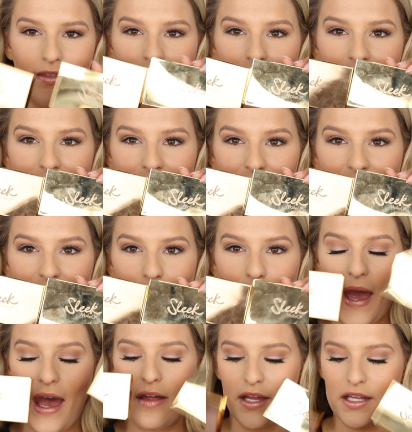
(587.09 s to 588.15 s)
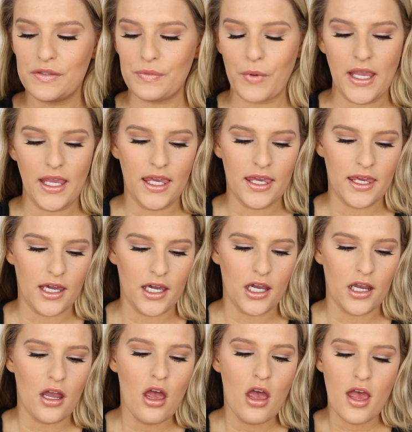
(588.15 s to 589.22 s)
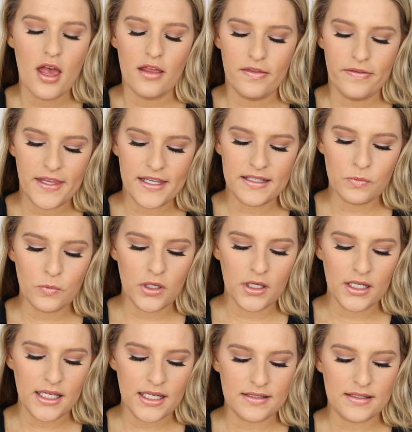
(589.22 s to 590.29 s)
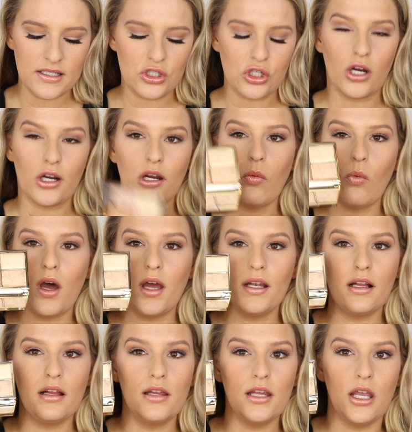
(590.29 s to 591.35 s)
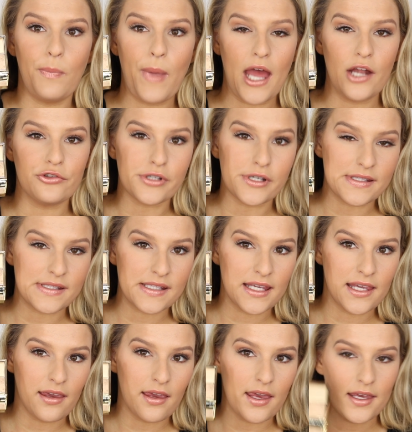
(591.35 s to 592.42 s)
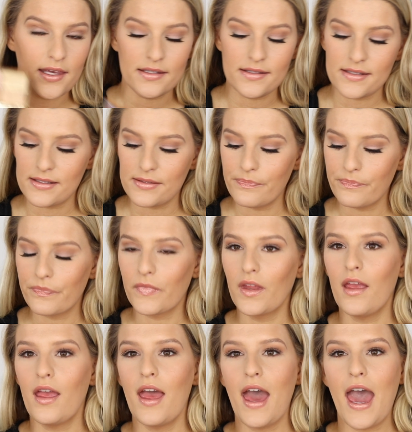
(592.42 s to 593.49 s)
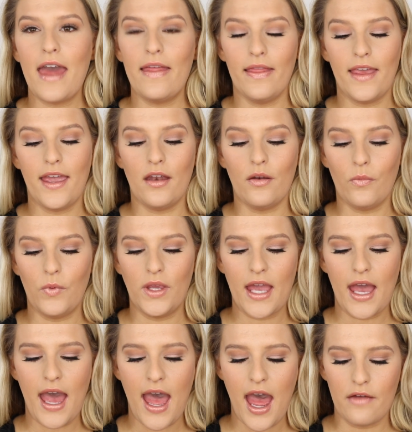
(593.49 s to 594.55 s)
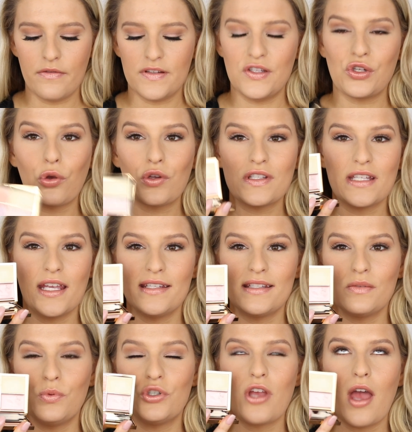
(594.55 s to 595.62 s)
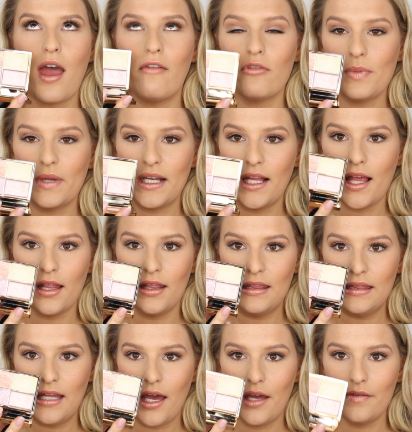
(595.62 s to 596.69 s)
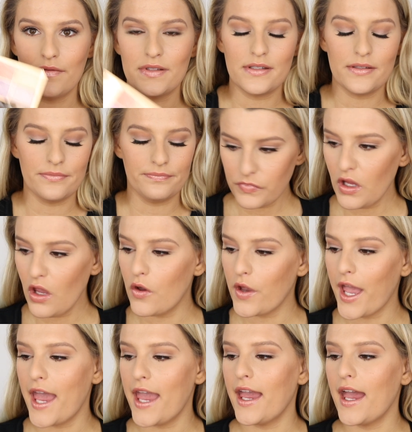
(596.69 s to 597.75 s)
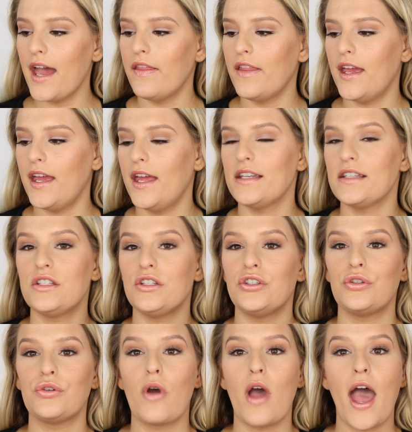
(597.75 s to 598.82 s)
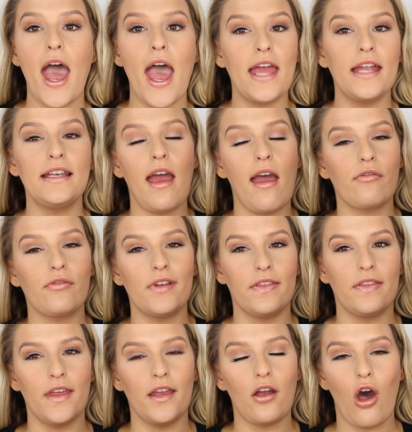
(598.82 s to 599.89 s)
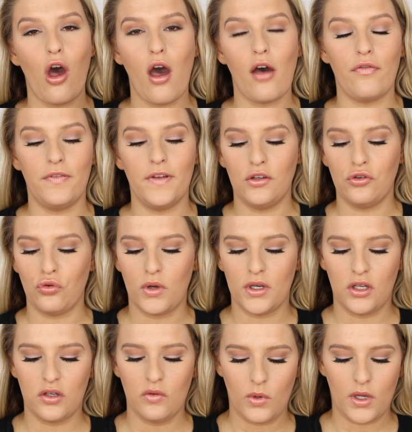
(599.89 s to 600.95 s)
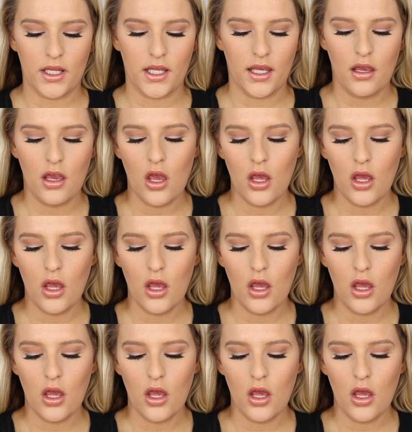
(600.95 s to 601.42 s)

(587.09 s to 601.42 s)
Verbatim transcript: these sleek palettes right here. This one is the darker one, Cleopatra's Kiss. And then we have Solstice, which everybody loves. Okay, and then to end everything off in 2020,